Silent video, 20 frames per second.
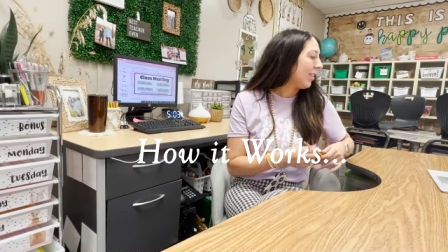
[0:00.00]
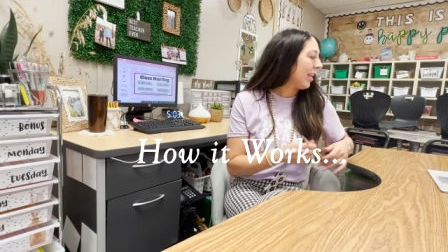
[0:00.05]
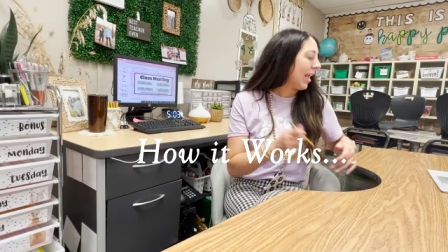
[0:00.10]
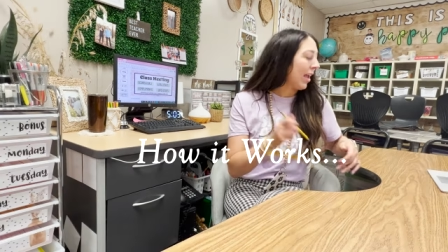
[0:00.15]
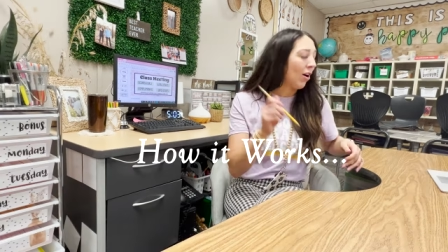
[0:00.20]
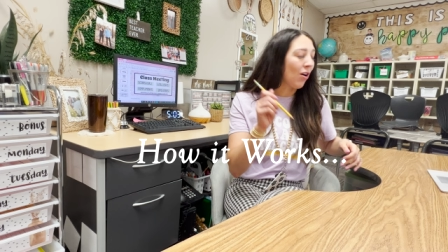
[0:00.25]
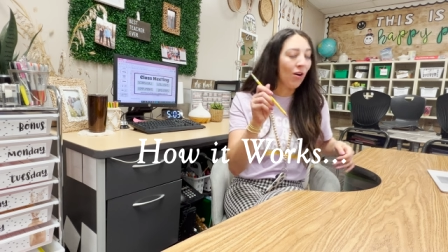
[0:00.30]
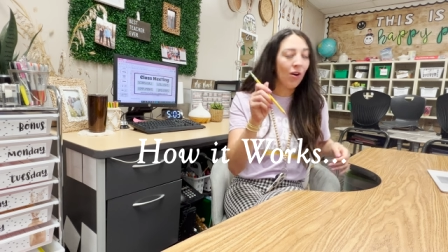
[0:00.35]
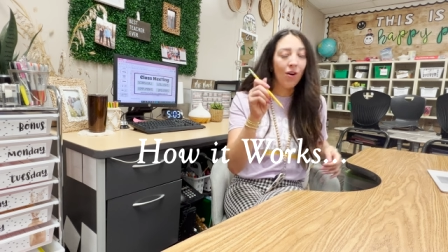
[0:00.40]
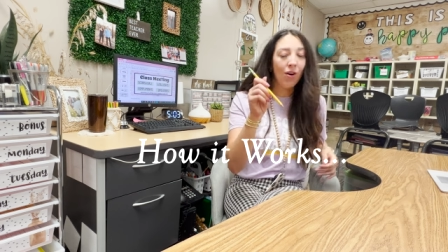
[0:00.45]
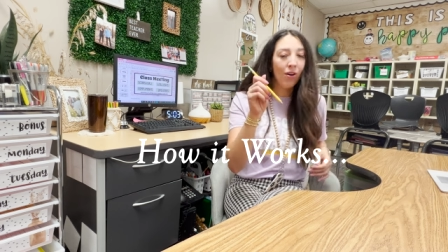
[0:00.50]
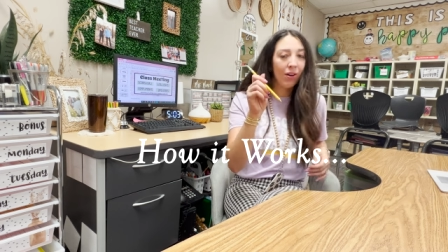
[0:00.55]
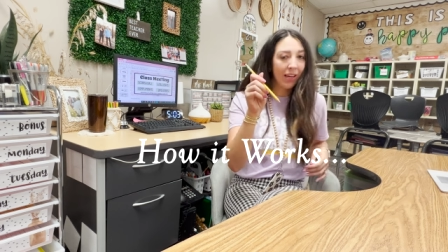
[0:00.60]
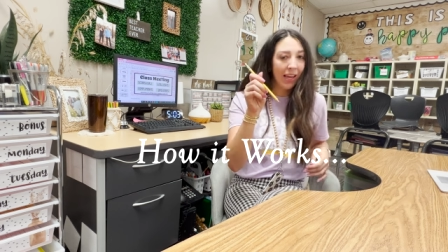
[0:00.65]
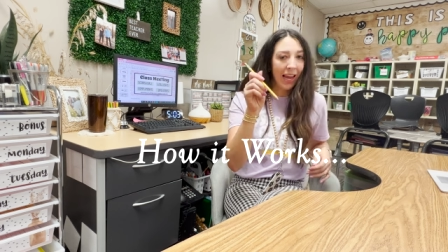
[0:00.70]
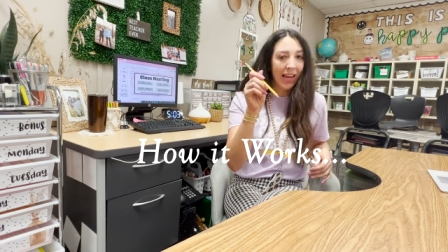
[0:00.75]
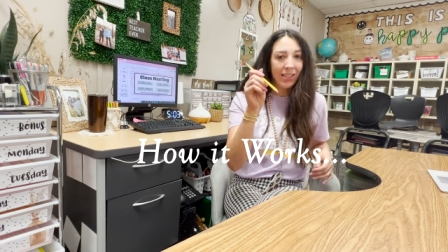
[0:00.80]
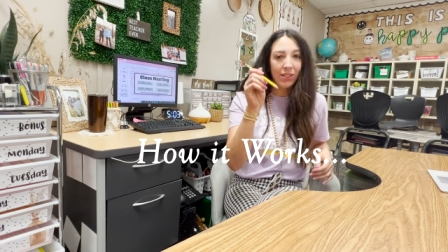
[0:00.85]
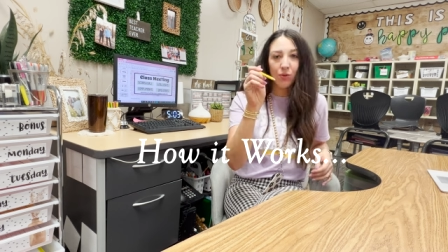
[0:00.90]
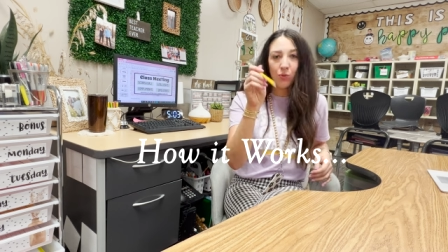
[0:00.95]
They all
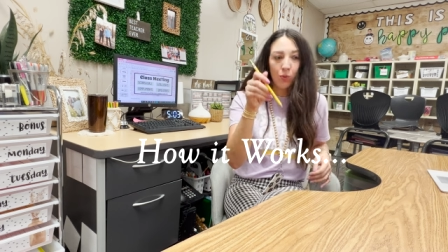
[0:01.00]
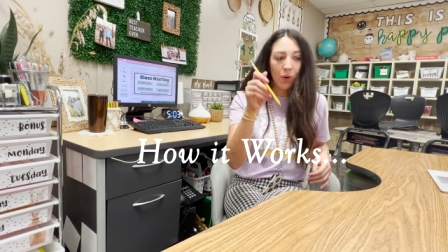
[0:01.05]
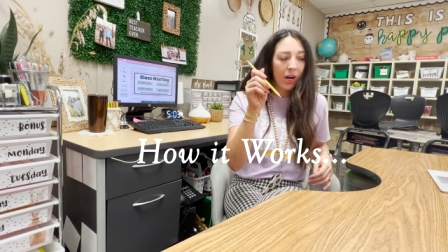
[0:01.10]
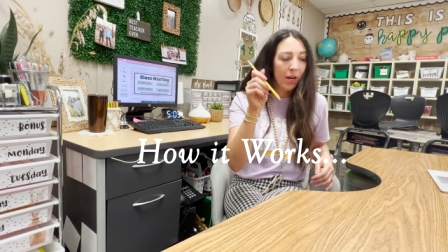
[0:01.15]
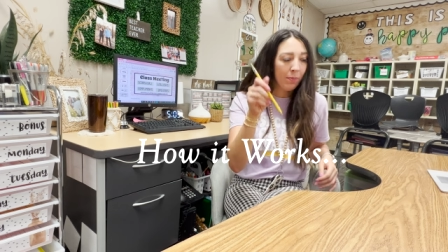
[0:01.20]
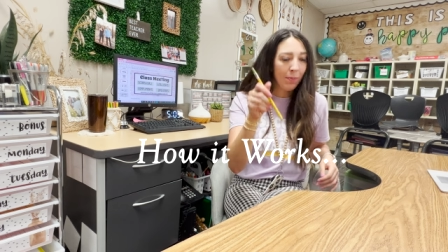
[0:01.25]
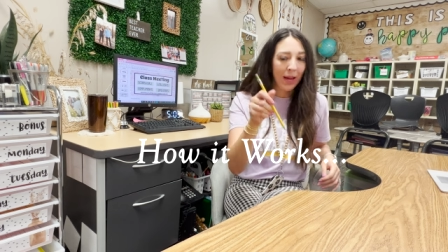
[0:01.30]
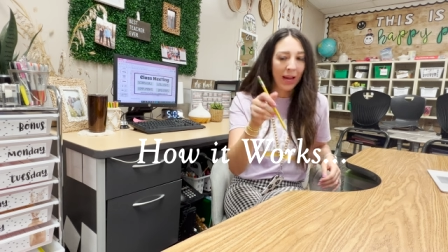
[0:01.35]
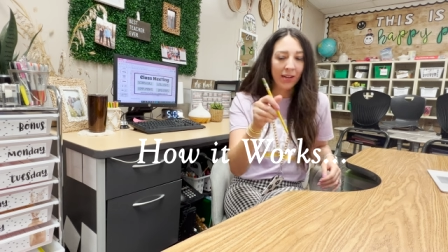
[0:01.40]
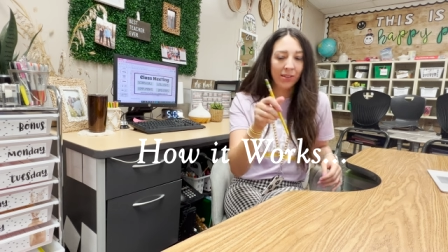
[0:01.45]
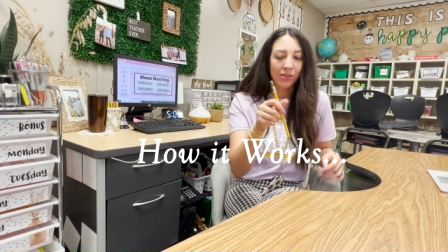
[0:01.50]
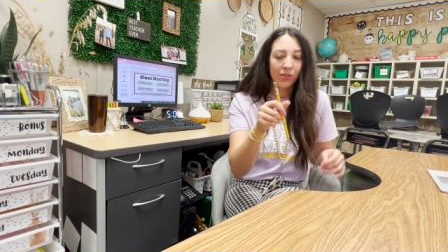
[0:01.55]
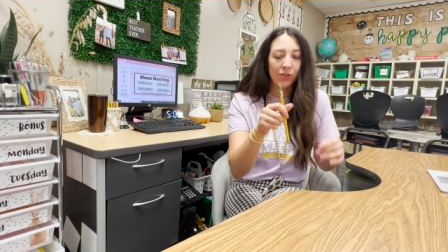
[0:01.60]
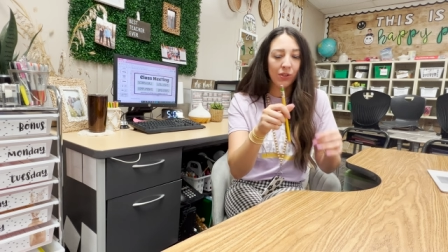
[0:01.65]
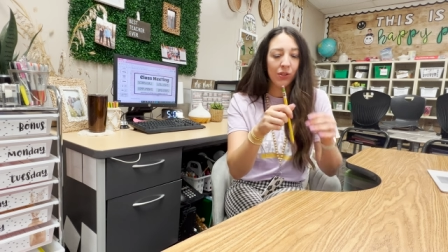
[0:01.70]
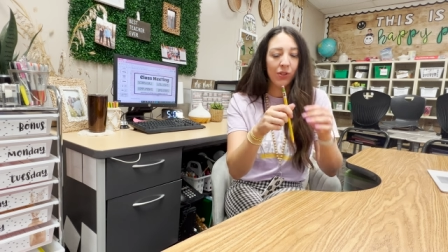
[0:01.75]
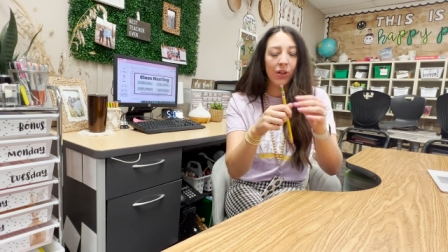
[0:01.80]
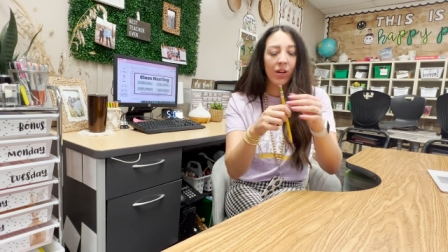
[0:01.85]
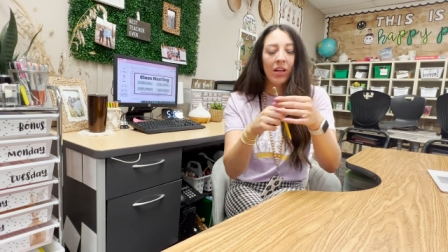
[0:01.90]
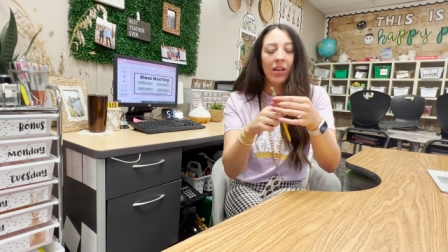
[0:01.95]
get one
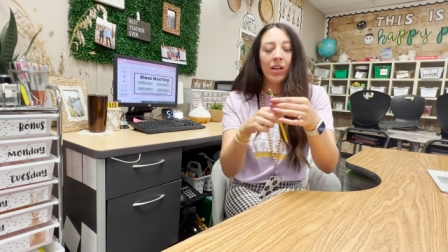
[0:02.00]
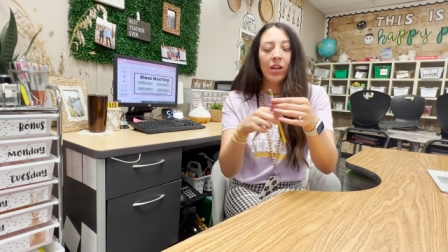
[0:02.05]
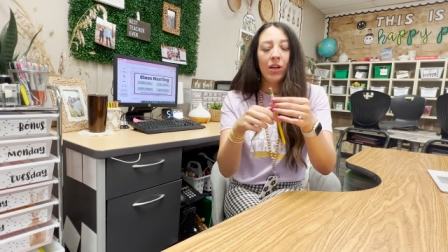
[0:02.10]
pencil